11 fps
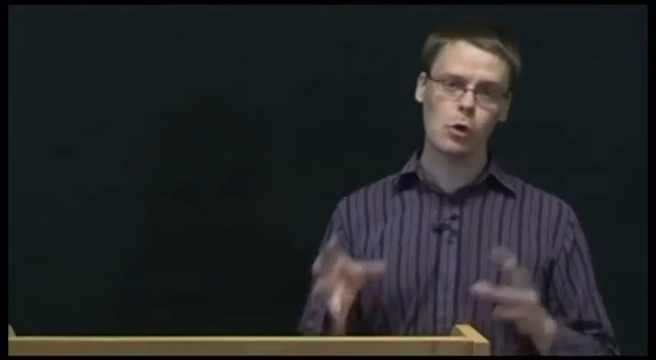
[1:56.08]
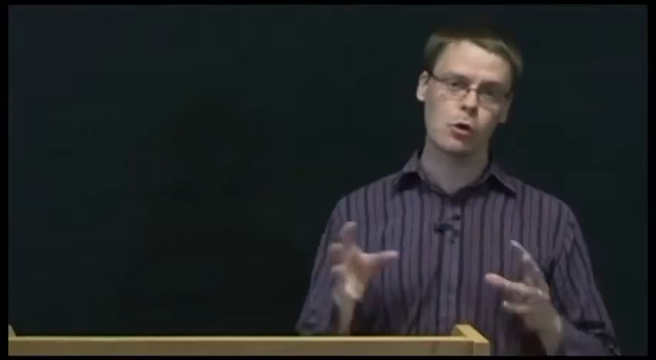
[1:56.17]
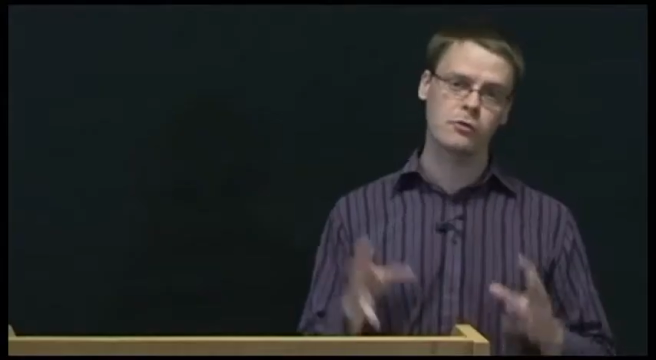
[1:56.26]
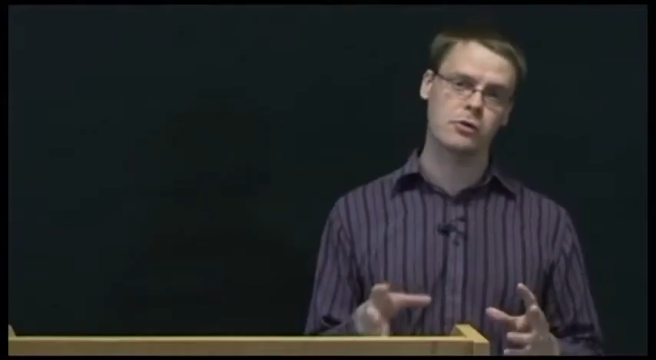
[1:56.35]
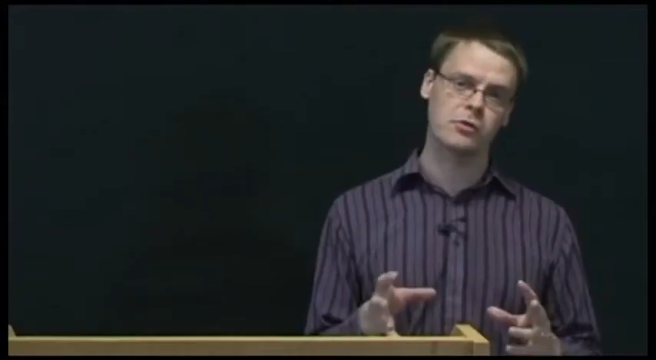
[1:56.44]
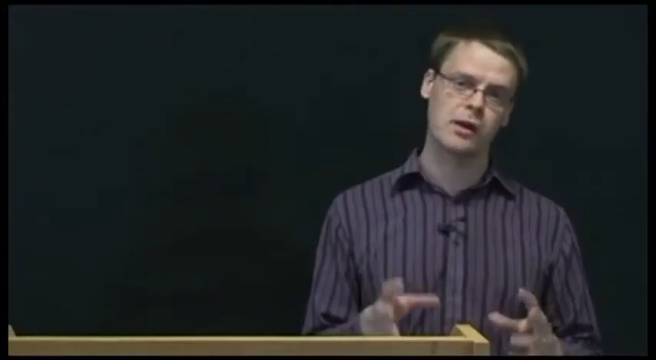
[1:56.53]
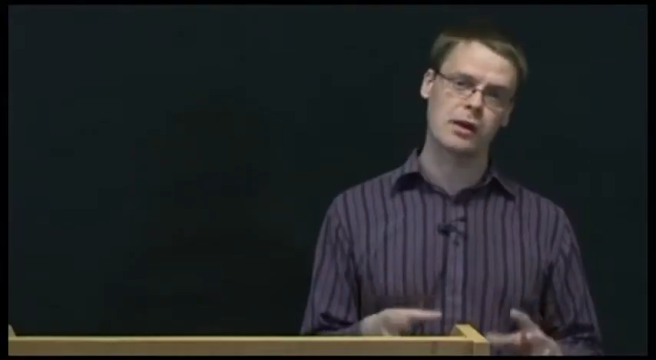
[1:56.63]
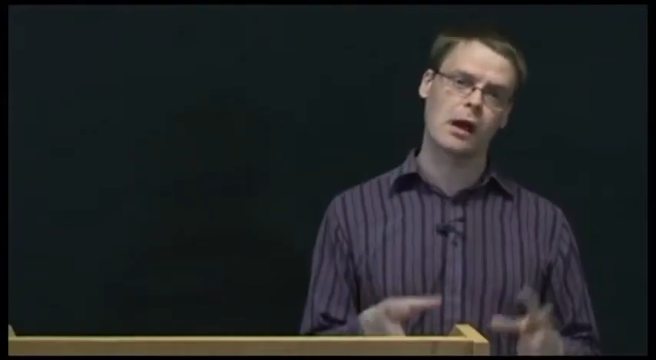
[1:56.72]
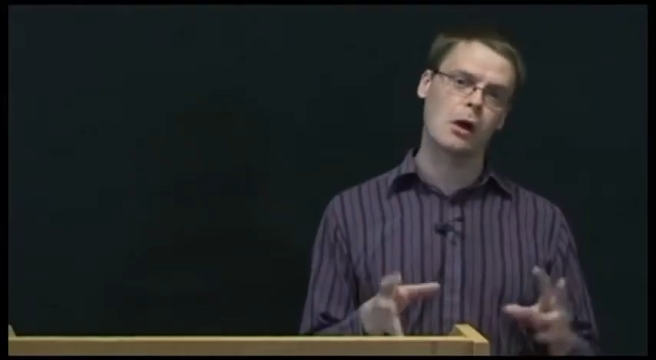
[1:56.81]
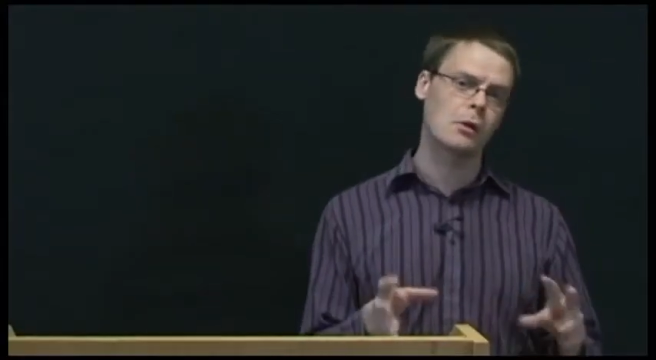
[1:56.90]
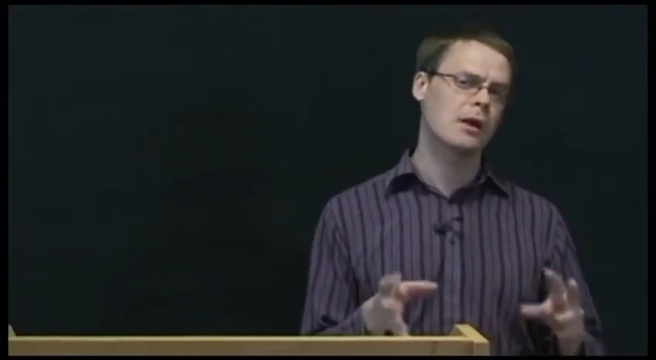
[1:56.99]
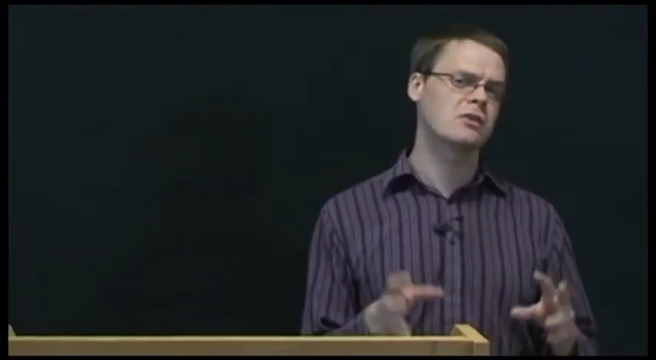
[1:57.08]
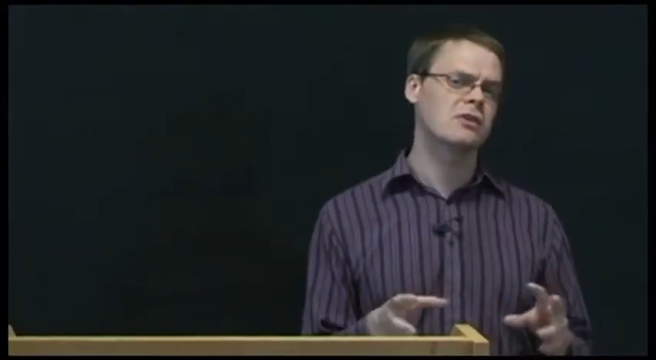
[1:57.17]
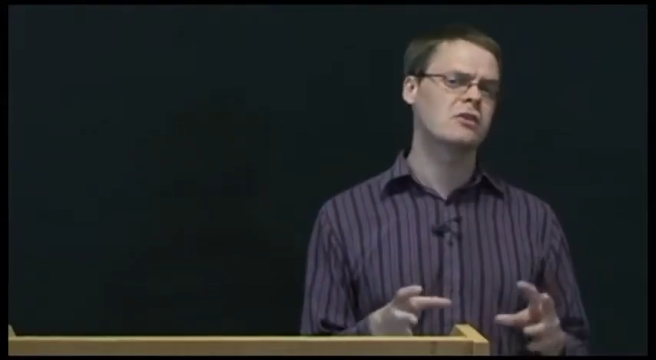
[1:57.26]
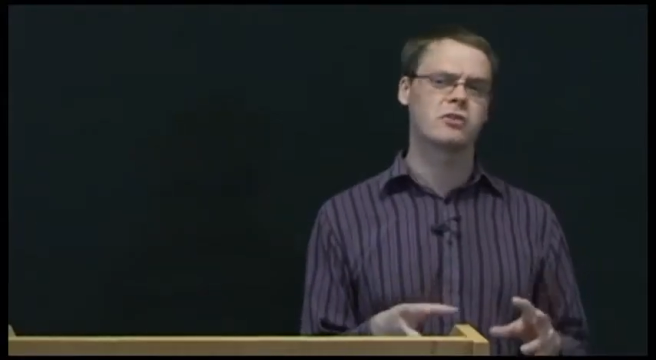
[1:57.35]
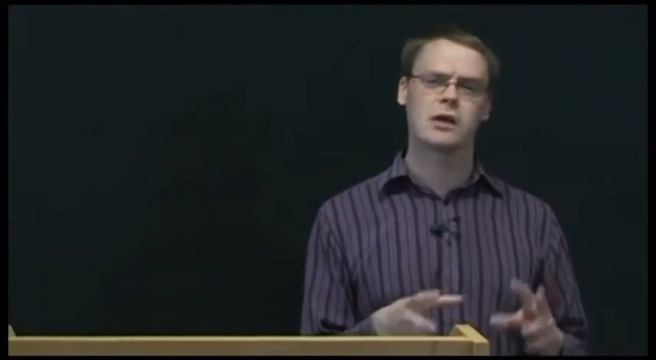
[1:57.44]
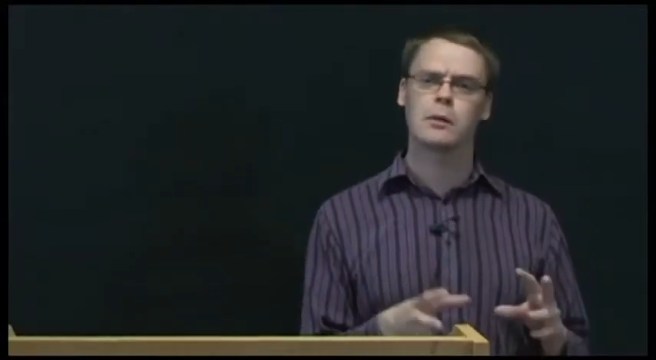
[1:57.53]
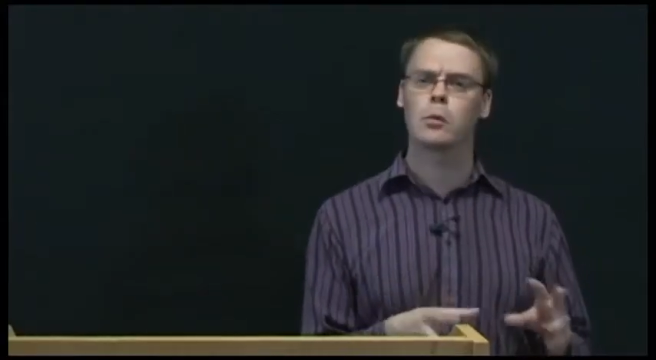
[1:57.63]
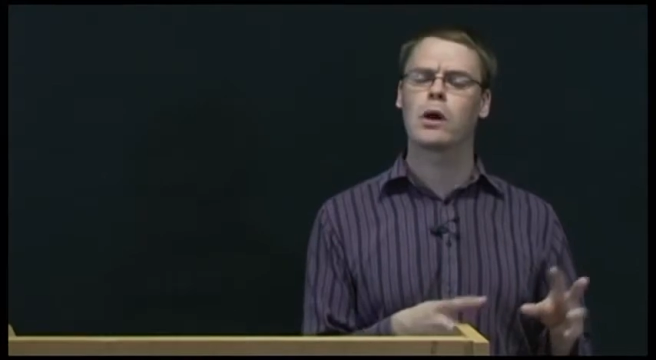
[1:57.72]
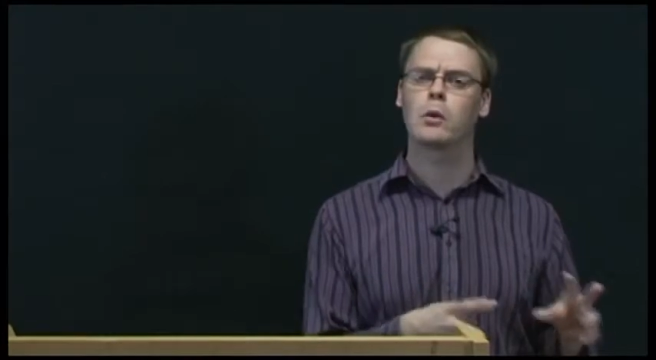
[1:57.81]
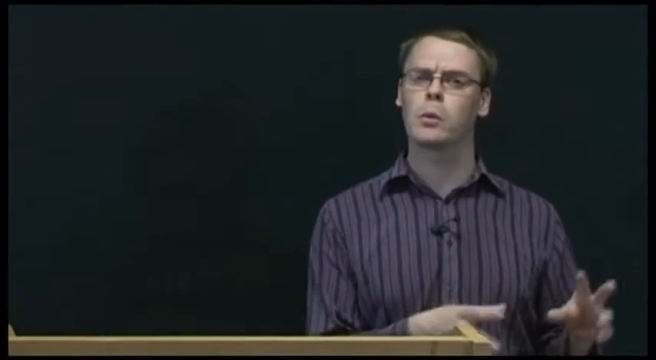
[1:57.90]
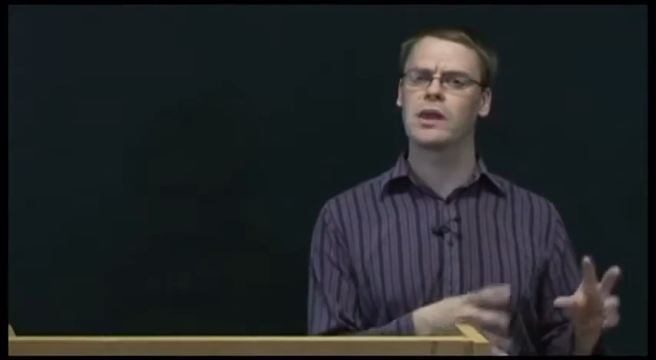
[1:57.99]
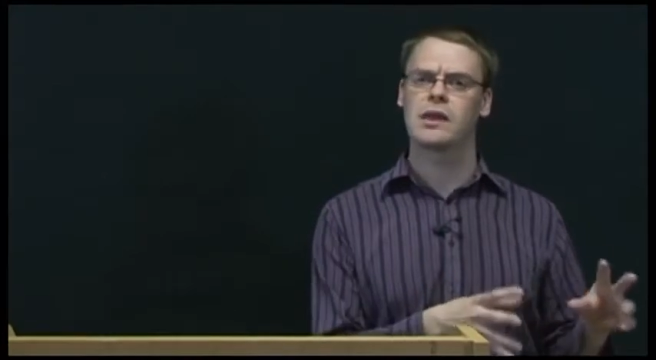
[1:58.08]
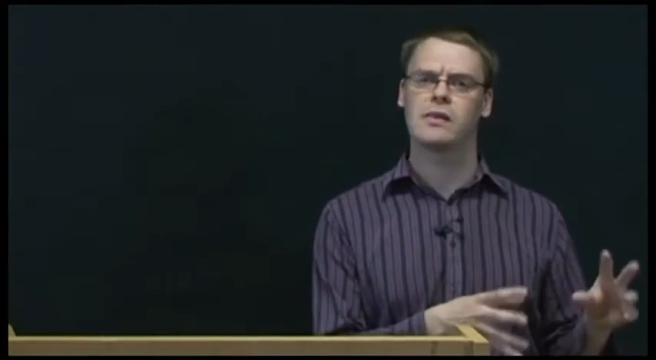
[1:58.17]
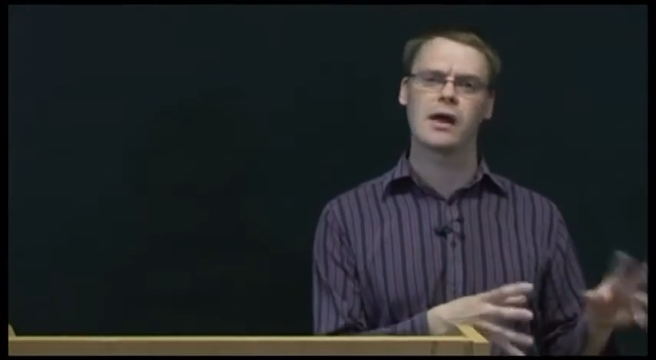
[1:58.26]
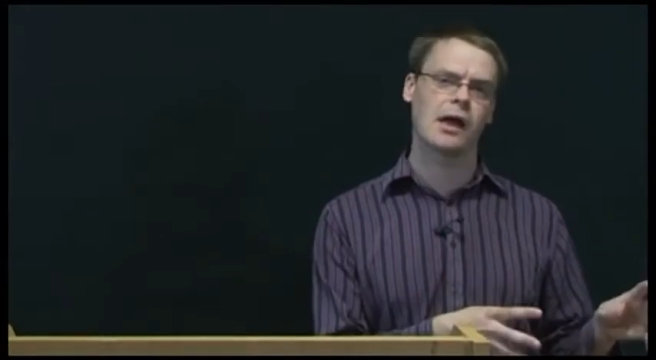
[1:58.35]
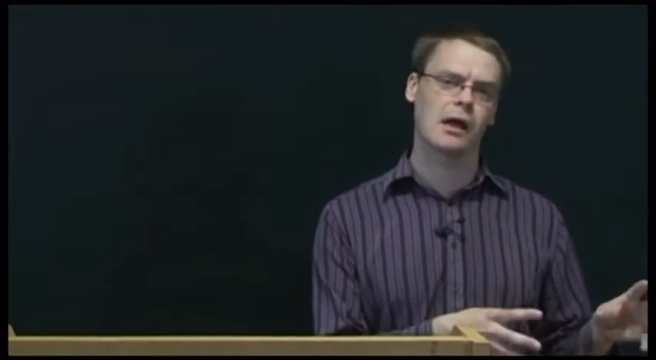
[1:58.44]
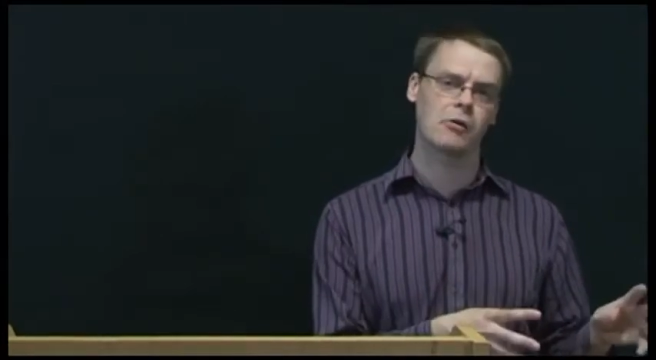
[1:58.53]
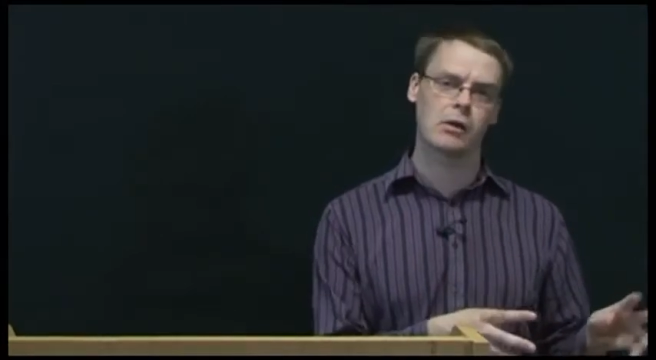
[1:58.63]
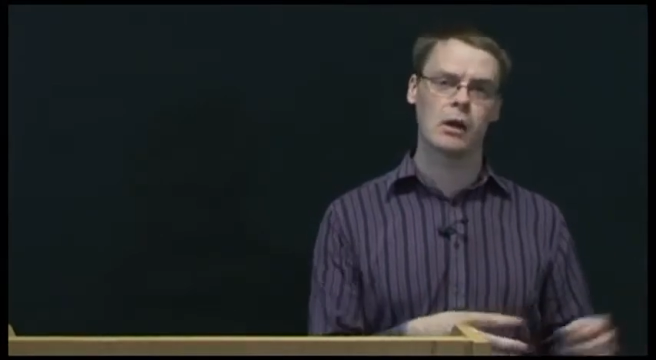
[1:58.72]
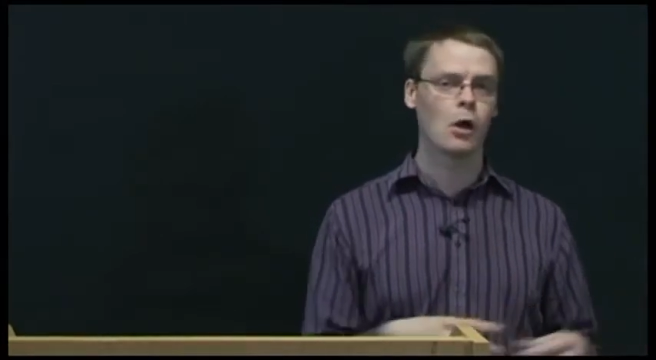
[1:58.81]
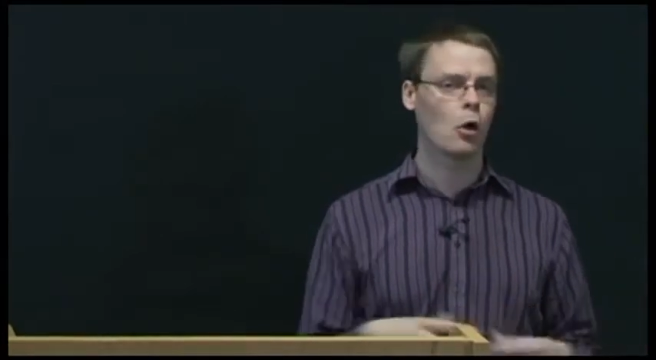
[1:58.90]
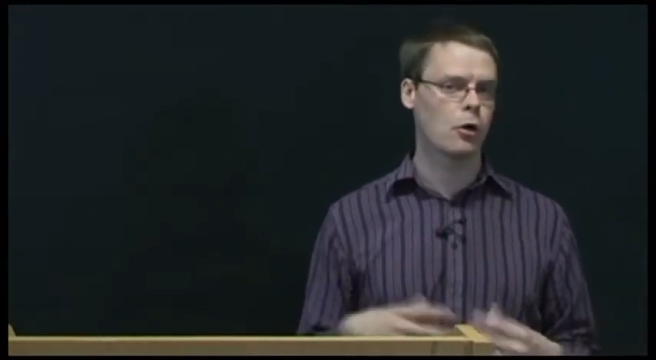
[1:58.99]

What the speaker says: or if you think, oh yes, actually I'm quite weak in that area,